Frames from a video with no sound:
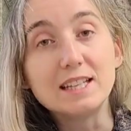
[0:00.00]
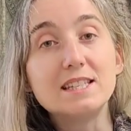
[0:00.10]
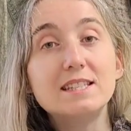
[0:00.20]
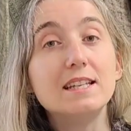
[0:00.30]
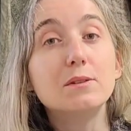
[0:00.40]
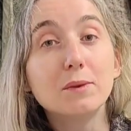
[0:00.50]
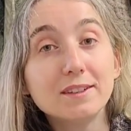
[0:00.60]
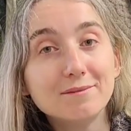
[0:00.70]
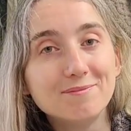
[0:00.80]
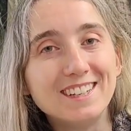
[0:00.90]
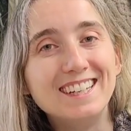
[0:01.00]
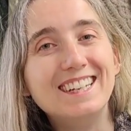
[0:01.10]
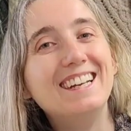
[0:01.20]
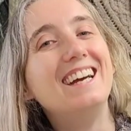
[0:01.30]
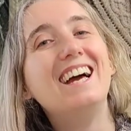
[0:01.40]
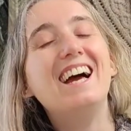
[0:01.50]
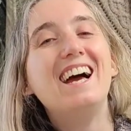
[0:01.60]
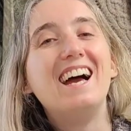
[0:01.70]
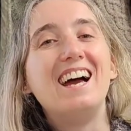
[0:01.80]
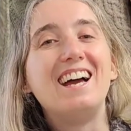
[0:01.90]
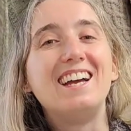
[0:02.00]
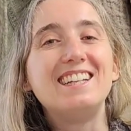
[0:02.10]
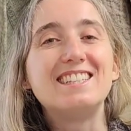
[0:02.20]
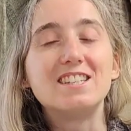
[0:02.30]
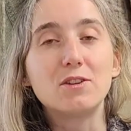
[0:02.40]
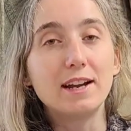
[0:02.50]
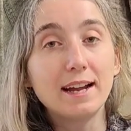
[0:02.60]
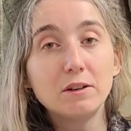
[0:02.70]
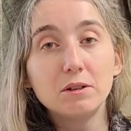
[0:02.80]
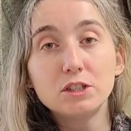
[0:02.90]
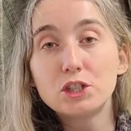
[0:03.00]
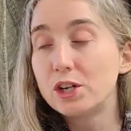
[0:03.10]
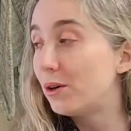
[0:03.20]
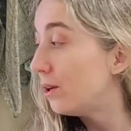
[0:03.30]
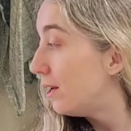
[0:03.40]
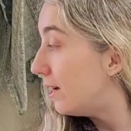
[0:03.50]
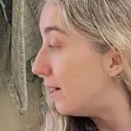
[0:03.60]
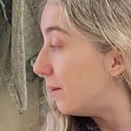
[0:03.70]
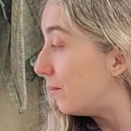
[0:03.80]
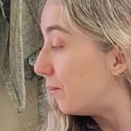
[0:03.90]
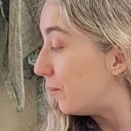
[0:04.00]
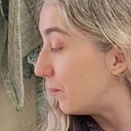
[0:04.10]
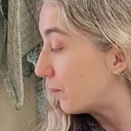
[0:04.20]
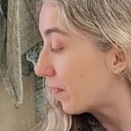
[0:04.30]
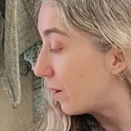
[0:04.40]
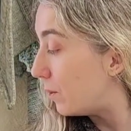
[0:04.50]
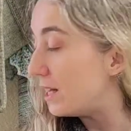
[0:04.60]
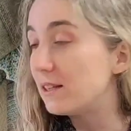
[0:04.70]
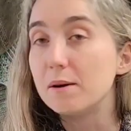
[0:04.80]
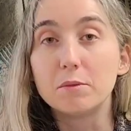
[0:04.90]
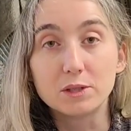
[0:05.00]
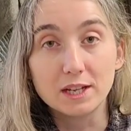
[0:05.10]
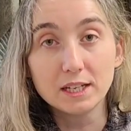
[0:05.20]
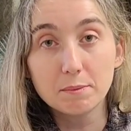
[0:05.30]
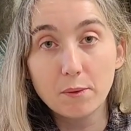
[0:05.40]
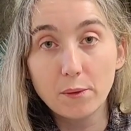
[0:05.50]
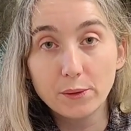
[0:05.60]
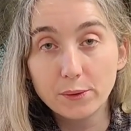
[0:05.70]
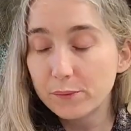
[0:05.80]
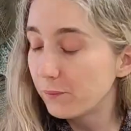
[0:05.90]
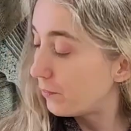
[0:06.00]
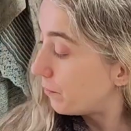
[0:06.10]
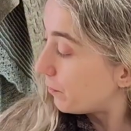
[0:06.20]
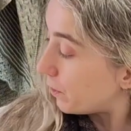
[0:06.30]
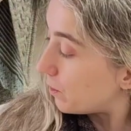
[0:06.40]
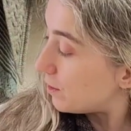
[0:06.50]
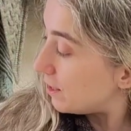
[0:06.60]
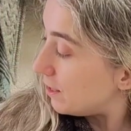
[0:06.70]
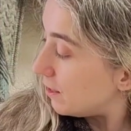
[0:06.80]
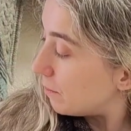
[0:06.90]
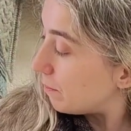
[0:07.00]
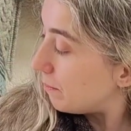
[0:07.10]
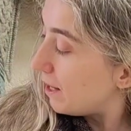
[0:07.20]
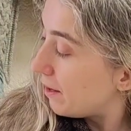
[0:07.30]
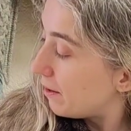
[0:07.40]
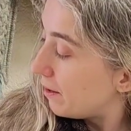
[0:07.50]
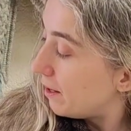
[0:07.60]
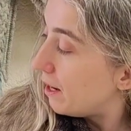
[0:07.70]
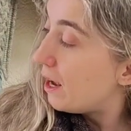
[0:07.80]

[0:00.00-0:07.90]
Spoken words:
It's this one. It's a triangular shawl with a mosaic border. You see it here better.